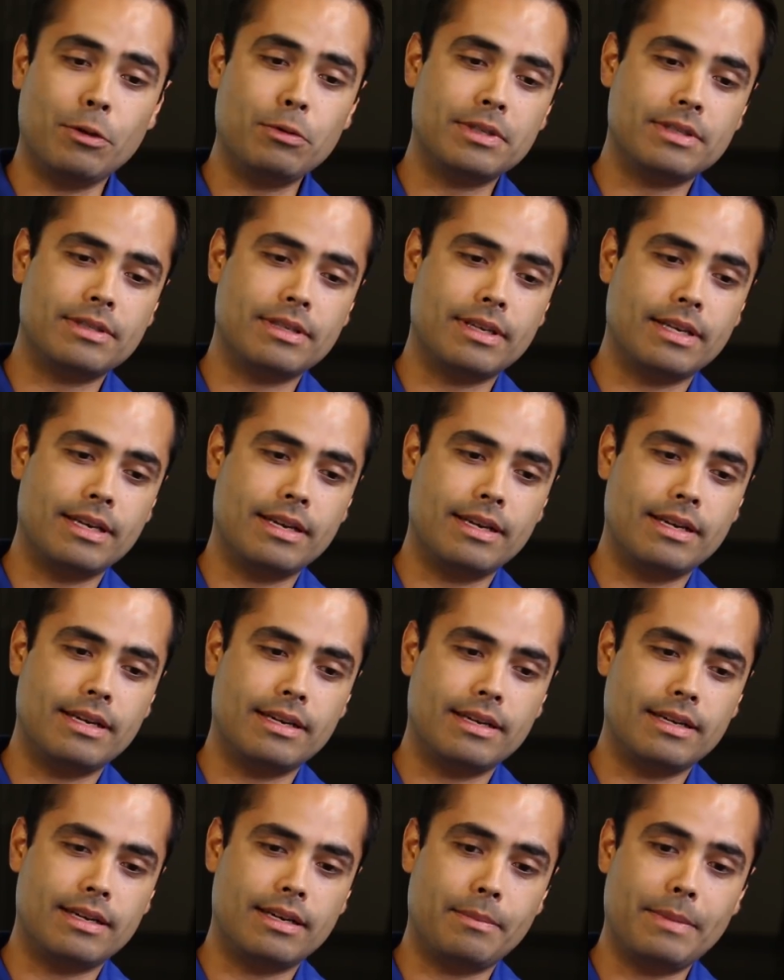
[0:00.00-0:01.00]
was an
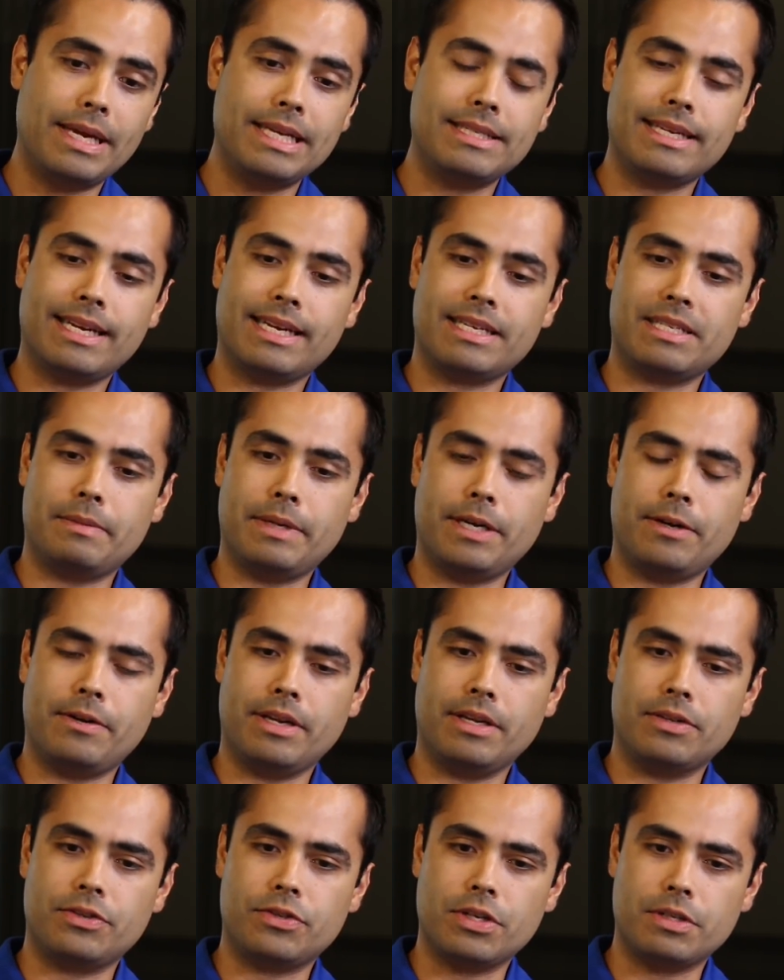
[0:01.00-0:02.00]
amazing
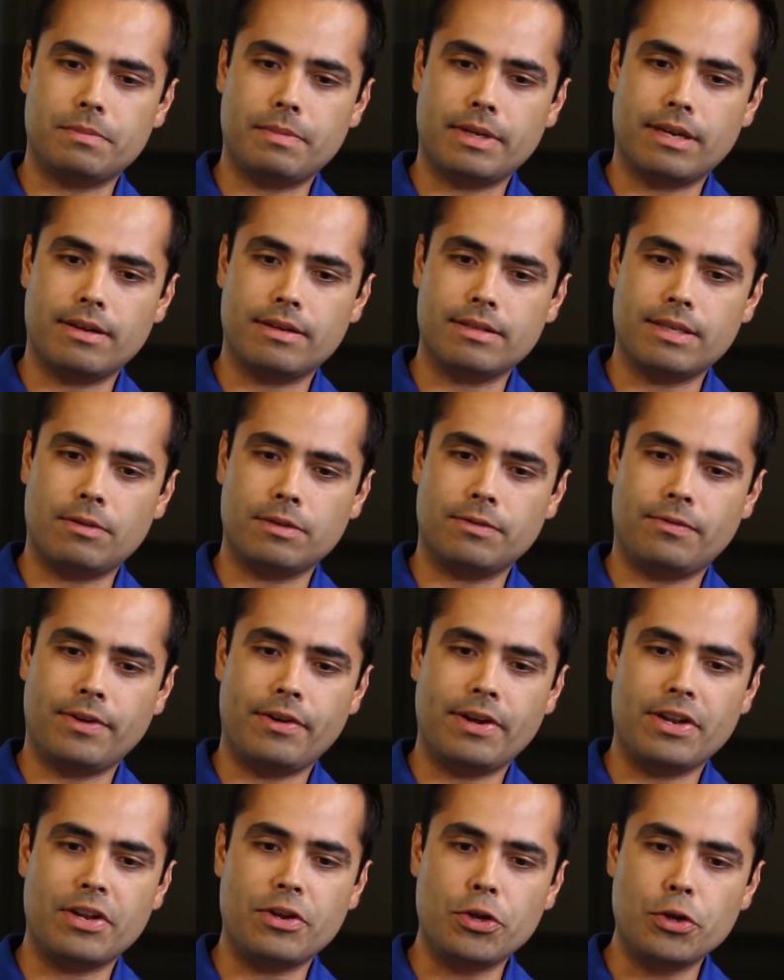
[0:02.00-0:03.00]
experience just because I was
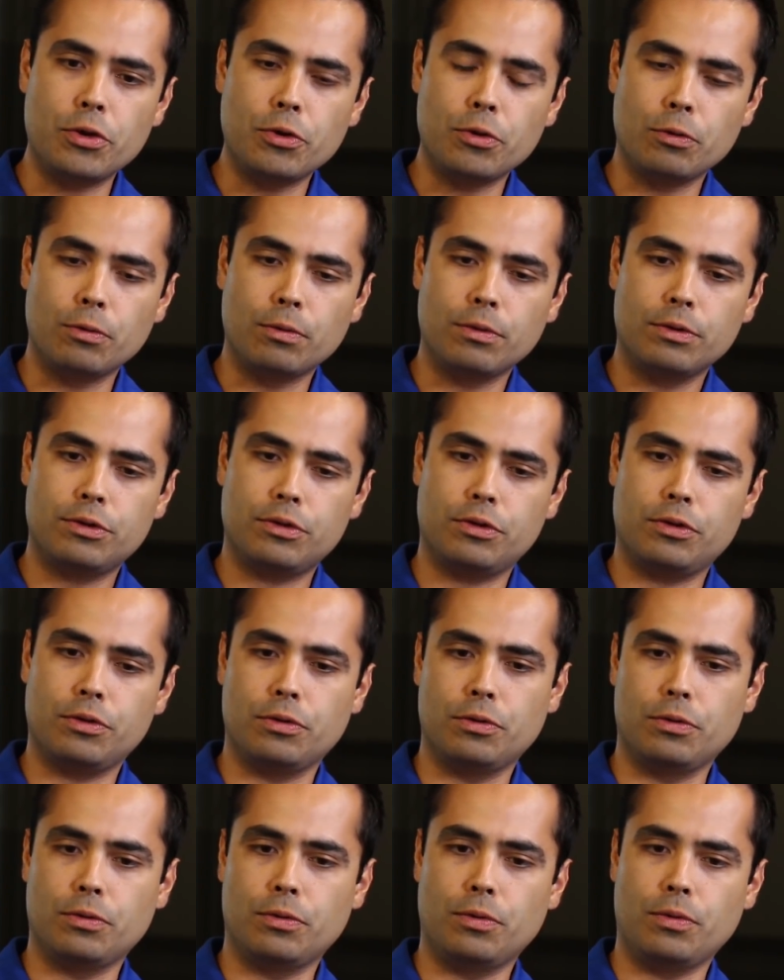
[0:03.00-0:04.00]
very new
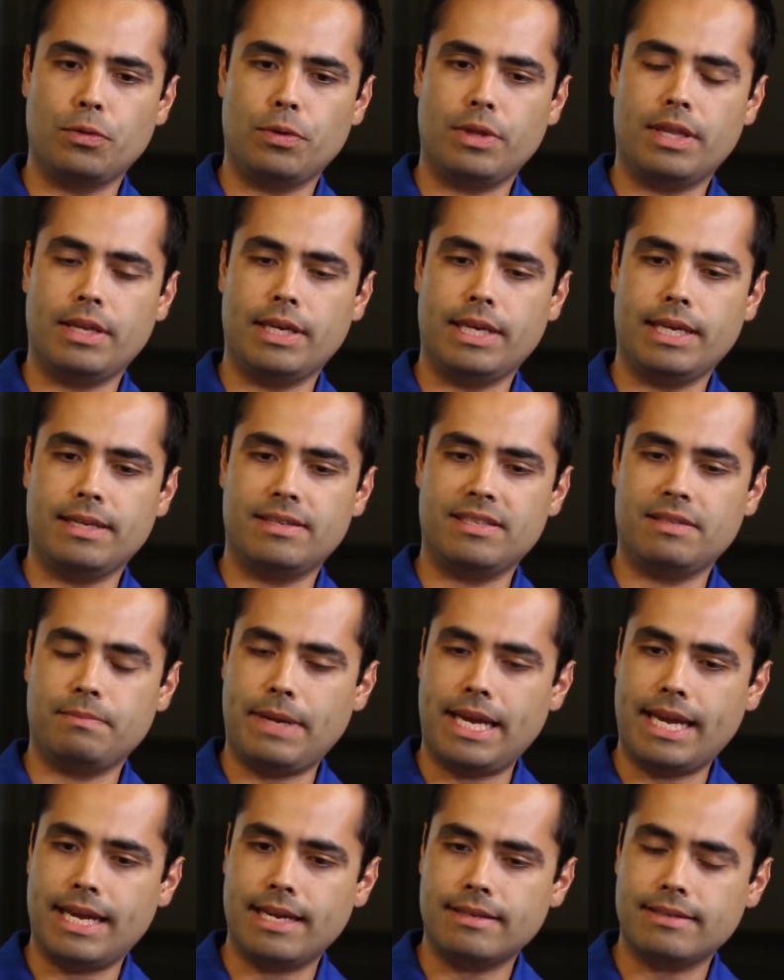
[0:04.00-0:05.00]
to the
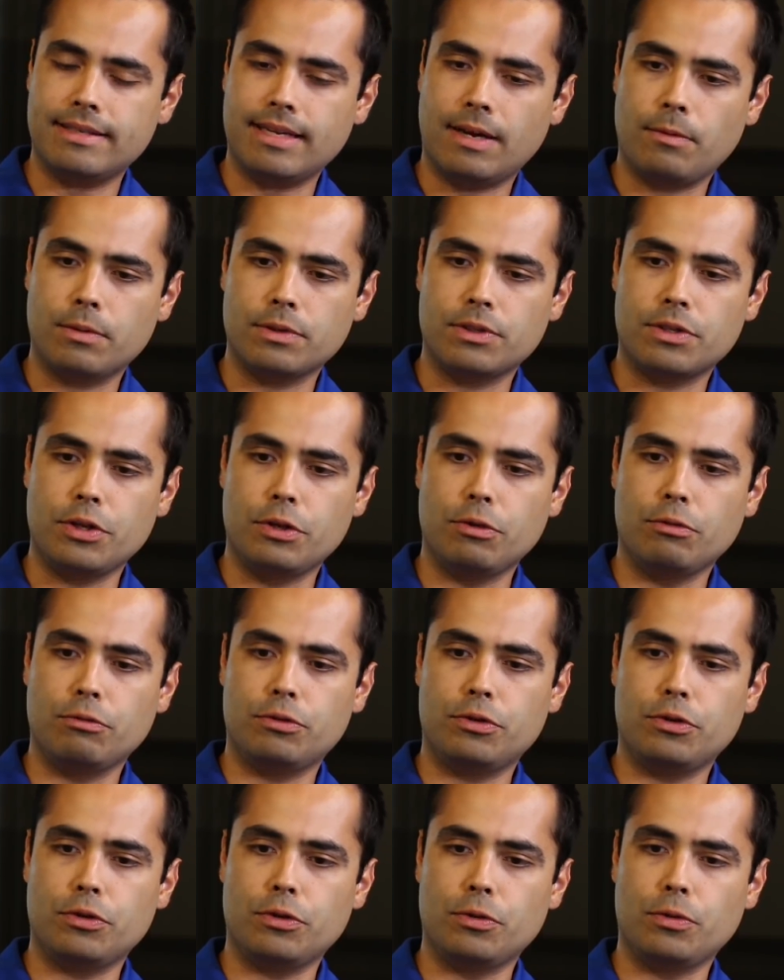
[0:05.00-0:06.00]
space. I was new
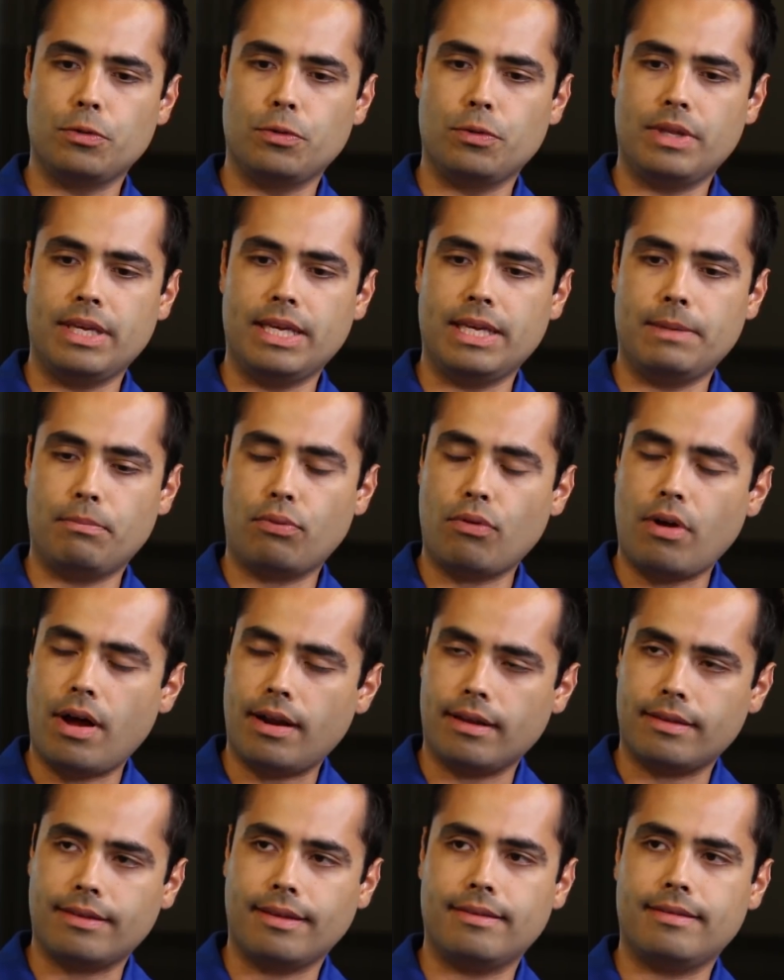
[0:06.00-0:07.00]
to the
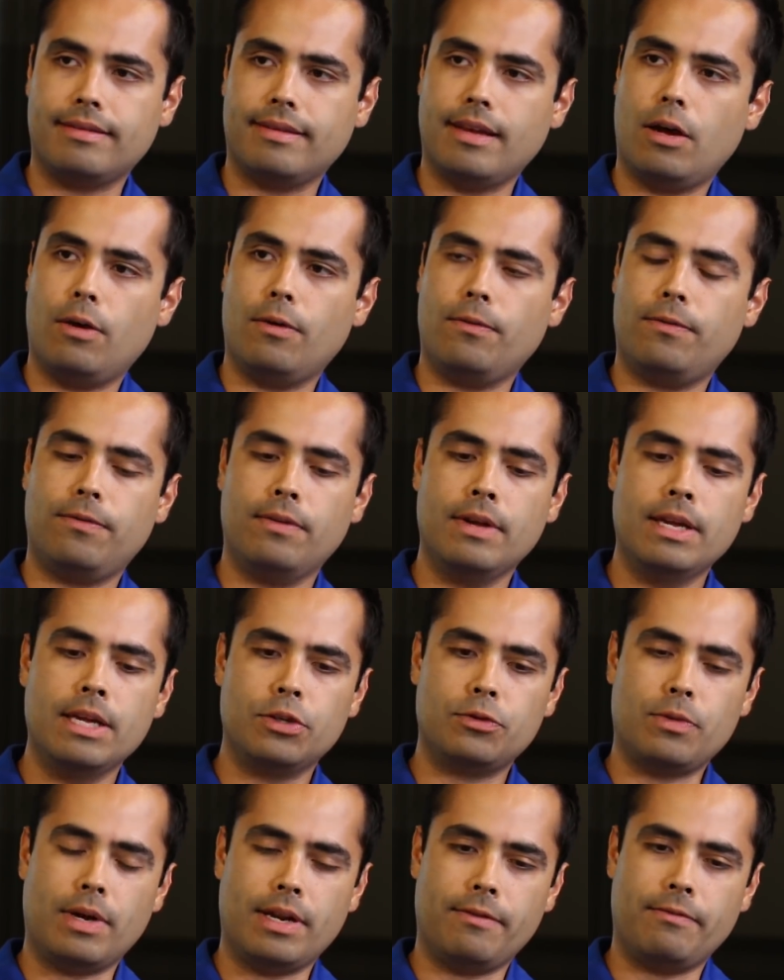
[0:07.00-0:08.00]
product itself,
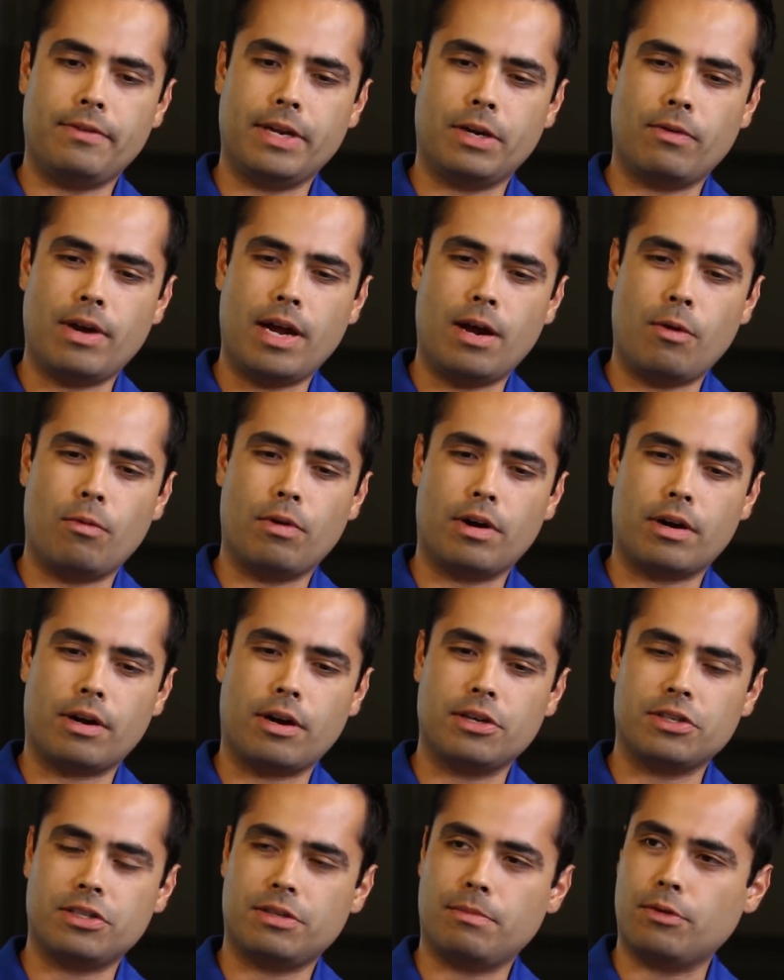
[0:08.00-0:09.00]
trying to figure out what our
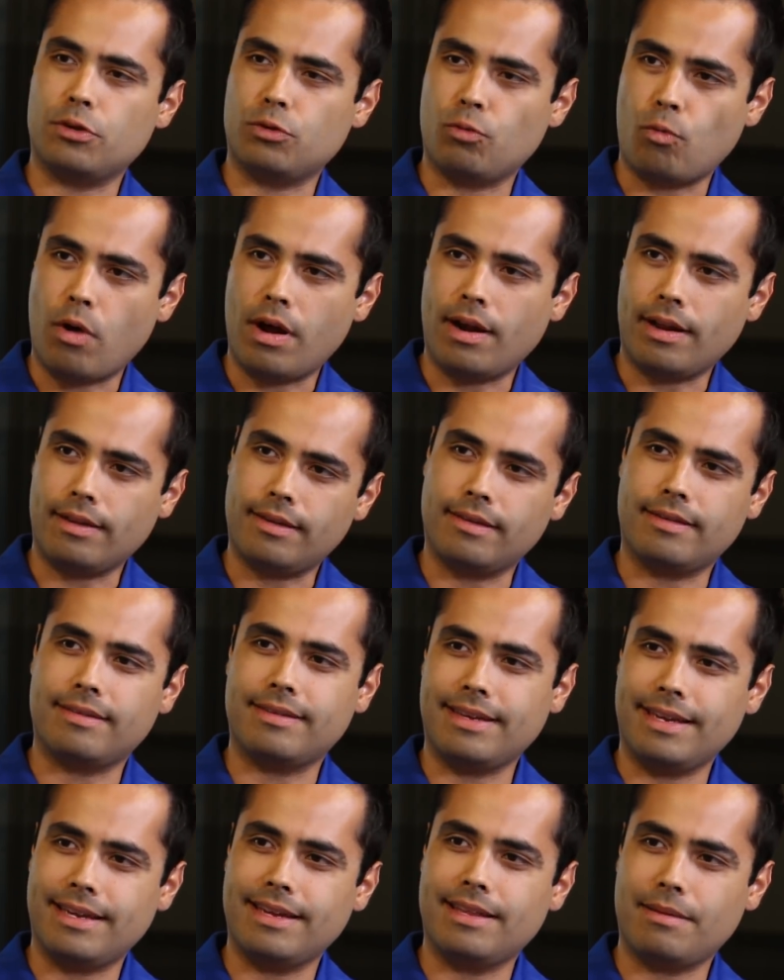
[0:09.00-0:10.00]
customers wanted to
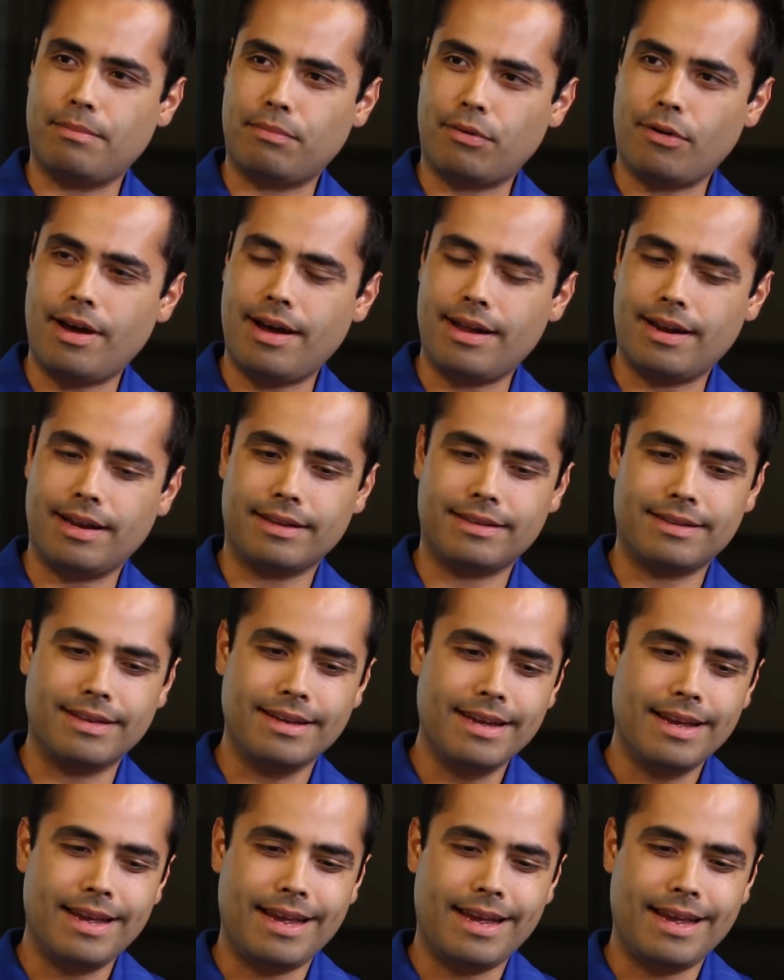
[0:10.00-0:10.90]
see in the product.